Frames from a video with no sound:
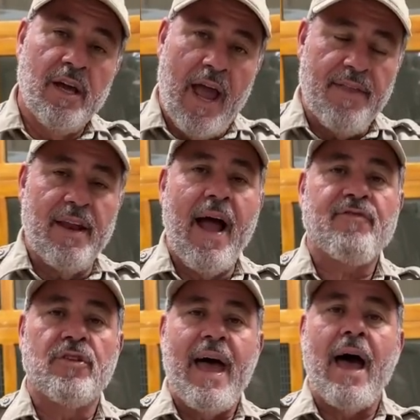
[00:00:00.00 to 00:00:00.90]
And then
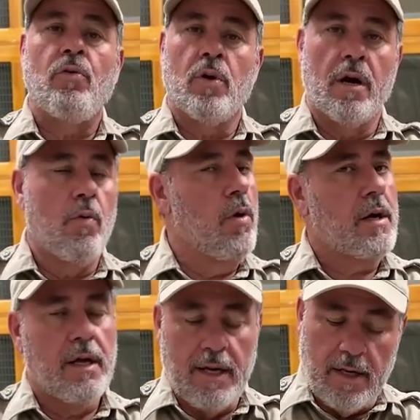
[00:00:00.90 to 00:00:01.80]
after that, we're gonna work
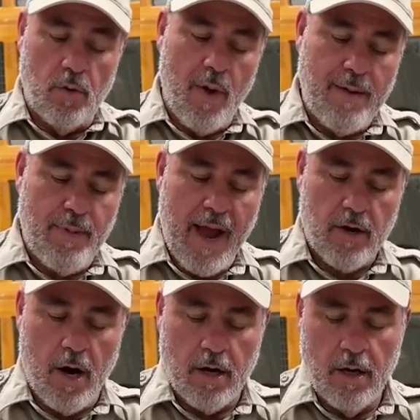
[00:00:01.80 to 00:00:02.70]
at getting the weight back
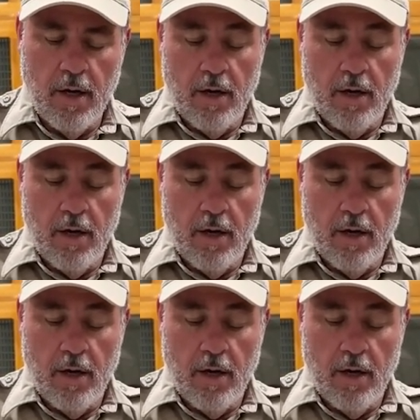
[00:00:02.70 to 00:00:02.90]
on her.